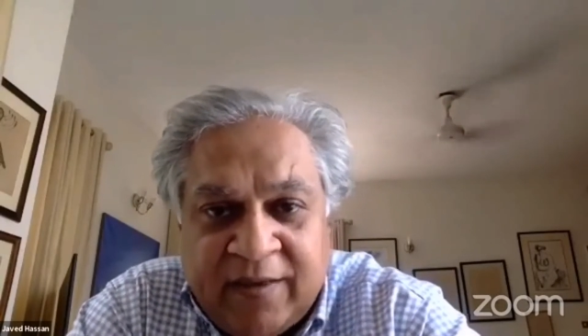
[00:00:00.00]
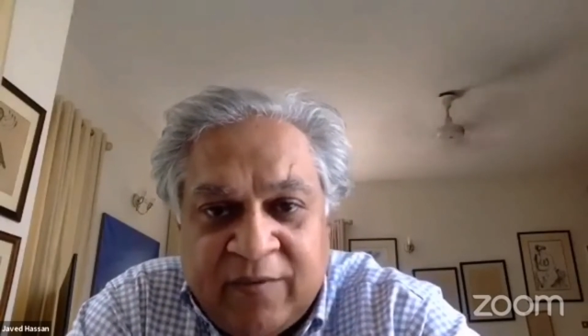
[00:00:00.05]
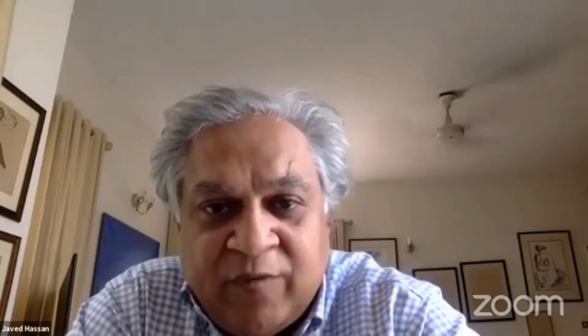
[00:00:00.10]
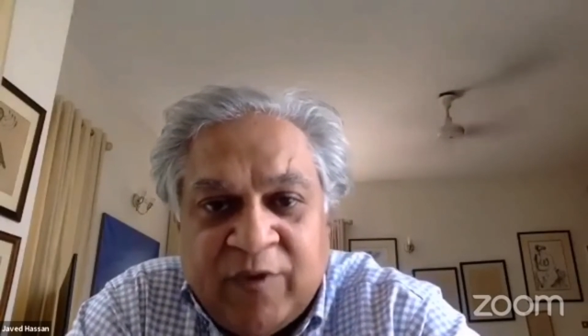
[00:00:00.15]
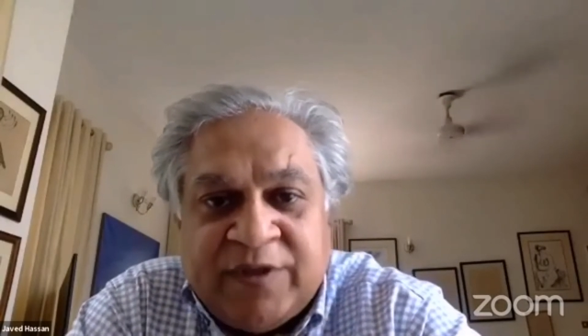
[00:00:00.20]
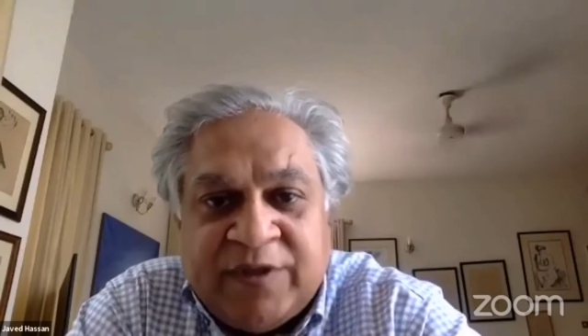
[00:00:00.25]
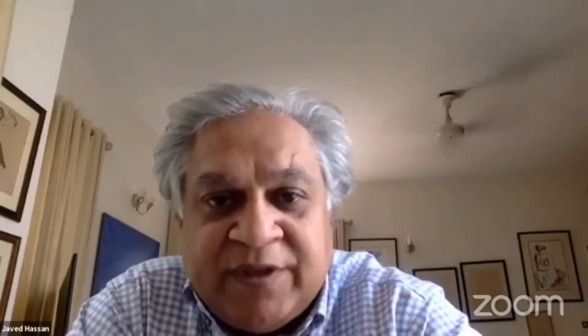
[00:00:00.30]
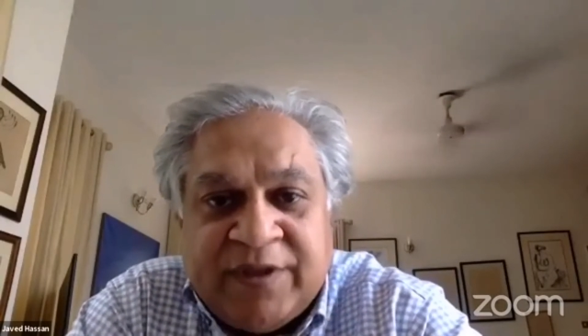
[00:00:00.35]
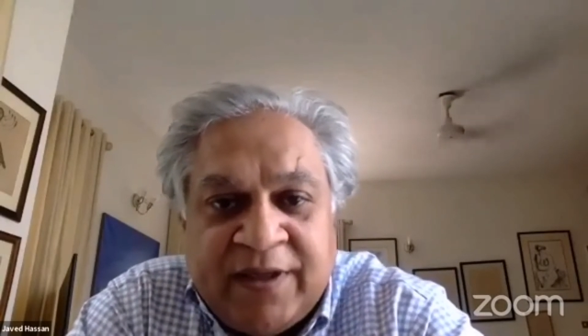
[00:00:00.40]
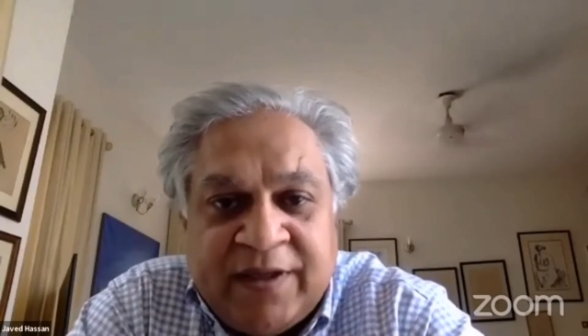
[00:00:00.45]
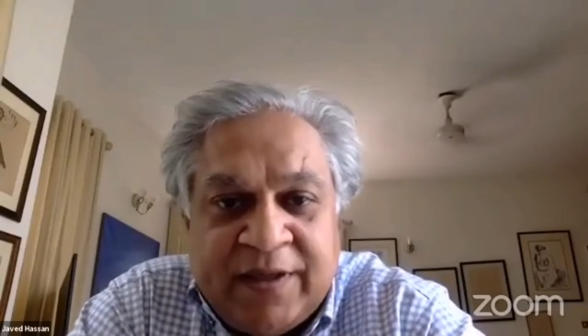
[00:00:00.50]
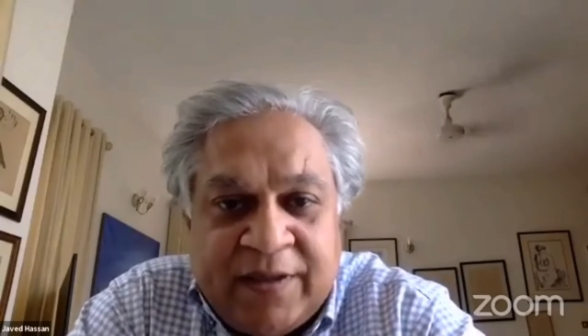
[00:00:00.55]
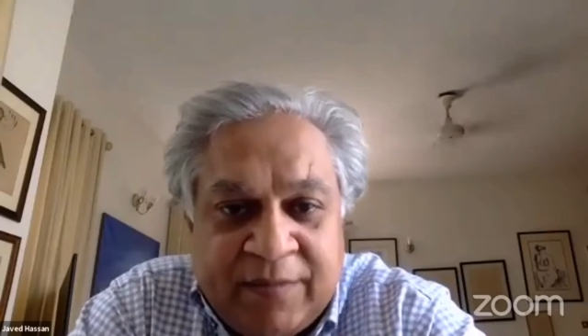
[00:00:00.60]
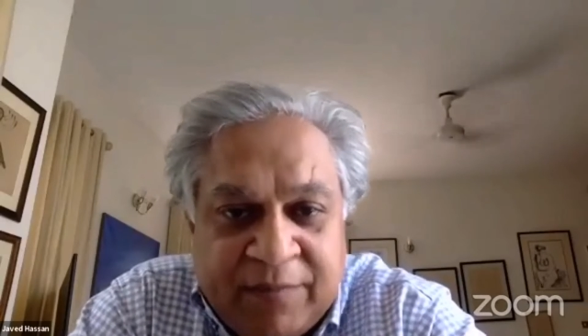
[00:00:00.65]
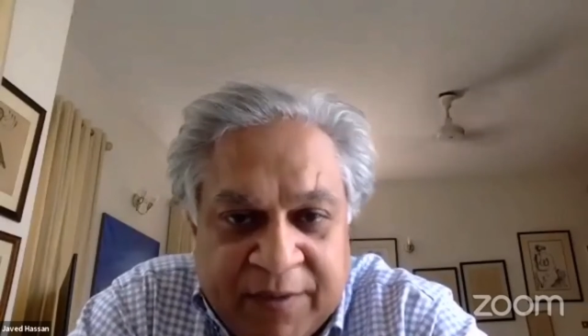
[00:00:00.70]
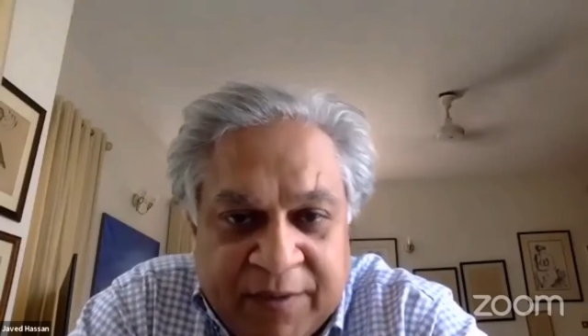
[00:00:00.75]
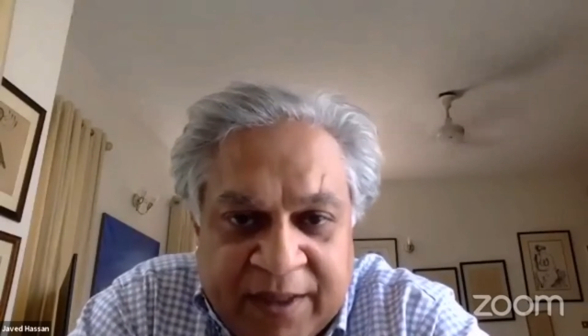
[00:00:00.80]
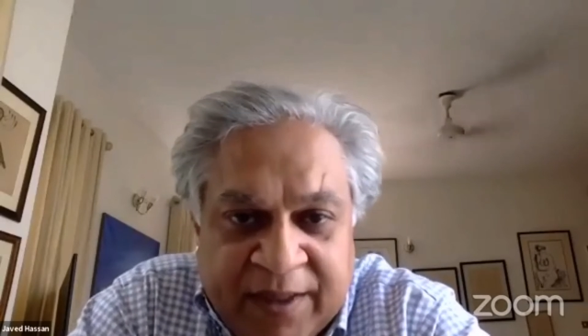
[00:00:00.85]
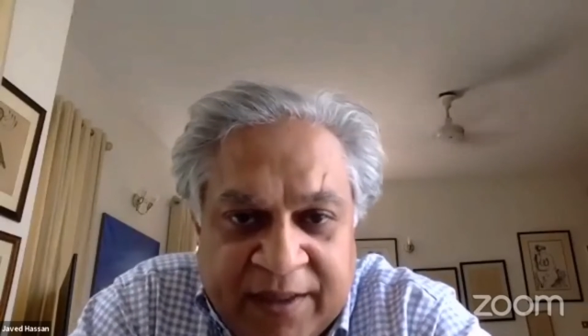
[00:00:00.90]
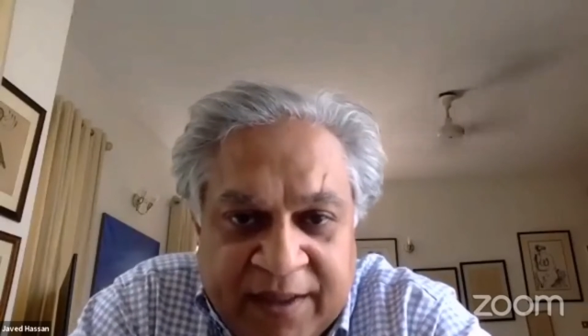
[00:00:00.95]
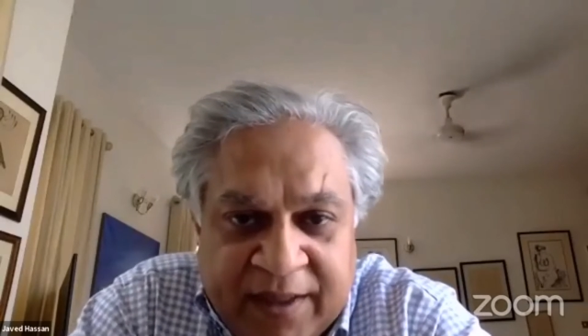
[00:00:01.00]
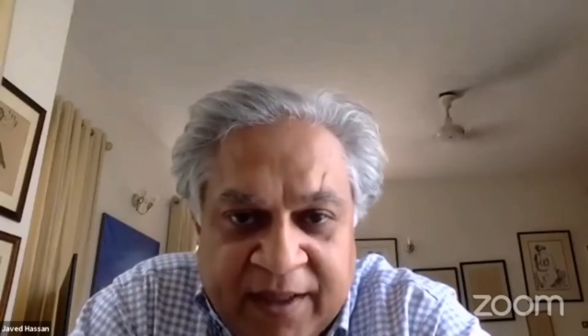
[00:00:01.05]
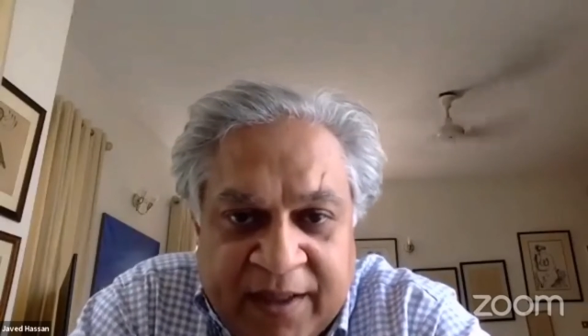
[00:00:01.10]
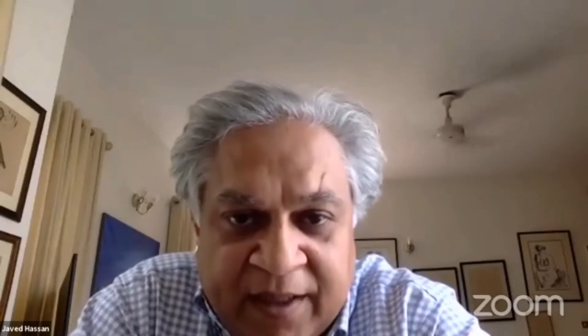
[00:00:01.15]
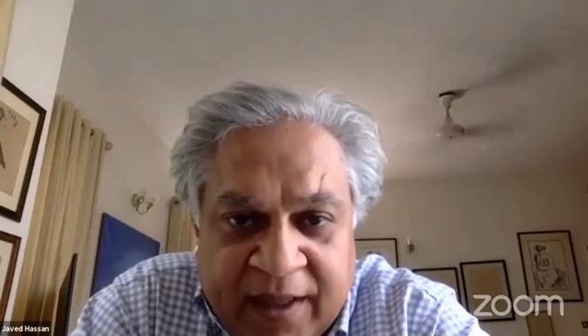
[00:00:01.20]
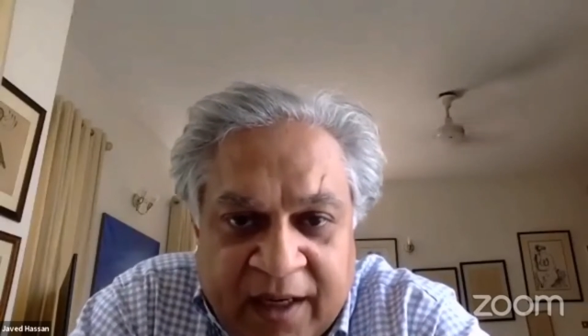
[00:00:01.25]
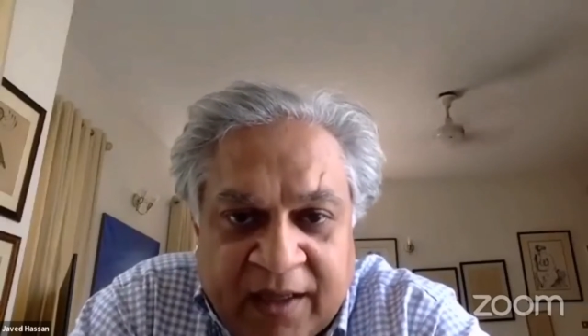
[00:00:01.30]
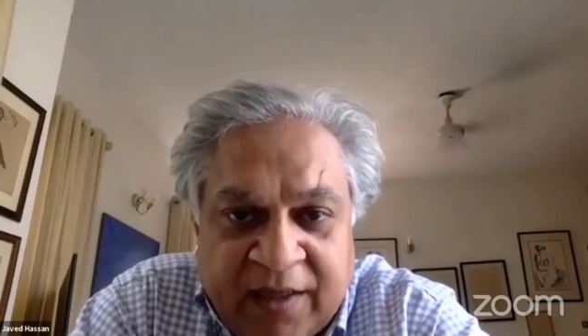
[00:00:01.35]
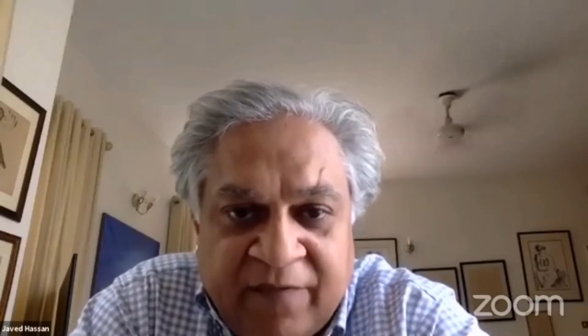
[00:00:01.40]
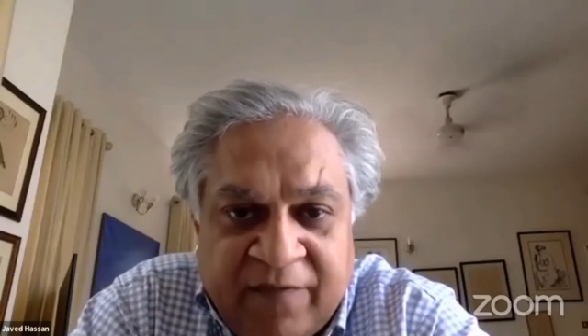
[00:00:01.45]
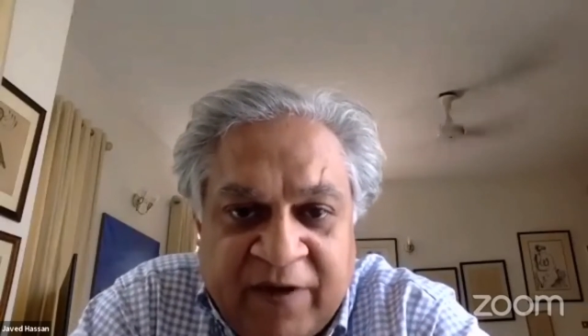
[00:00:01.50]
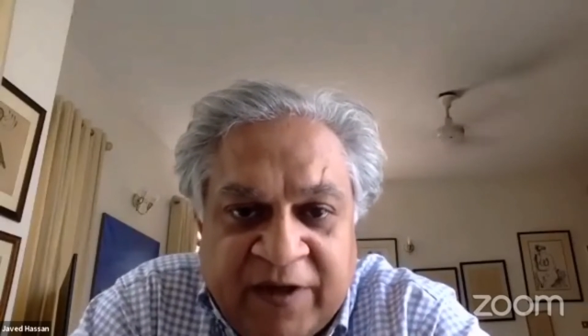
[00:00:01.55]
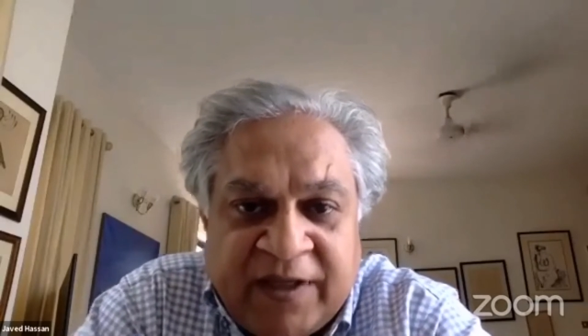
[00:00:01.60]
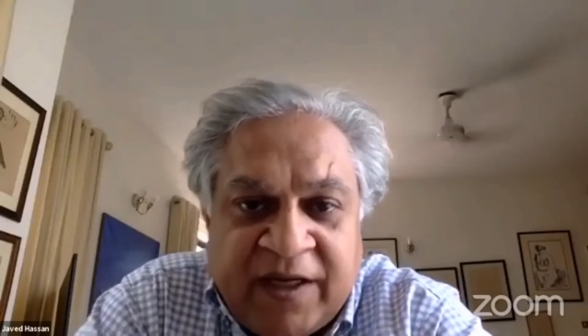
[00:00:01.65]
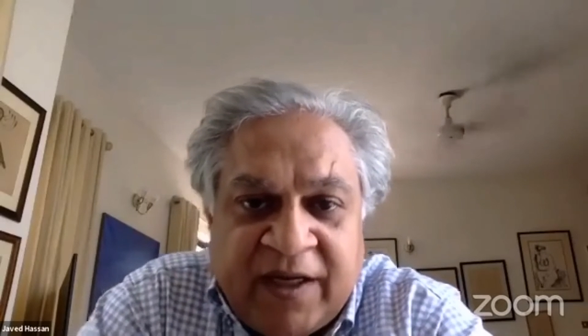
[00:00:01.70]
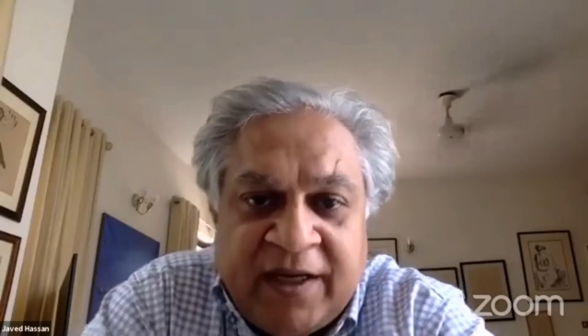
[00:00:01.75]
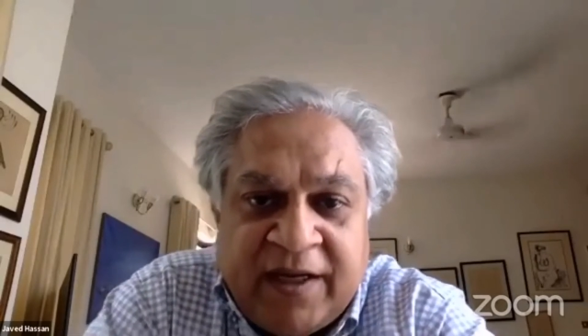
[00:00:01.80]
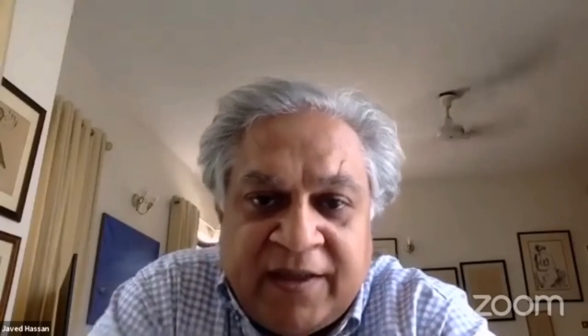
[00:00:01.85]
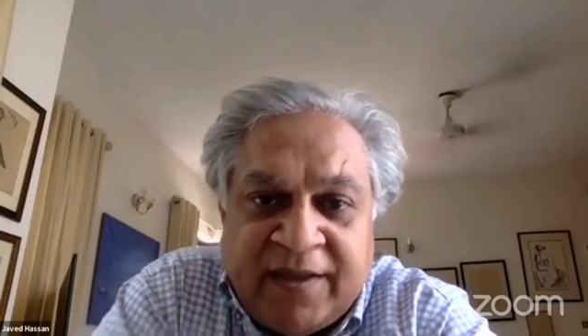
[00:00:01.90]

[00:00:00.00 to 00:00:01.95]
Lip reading: which in artificial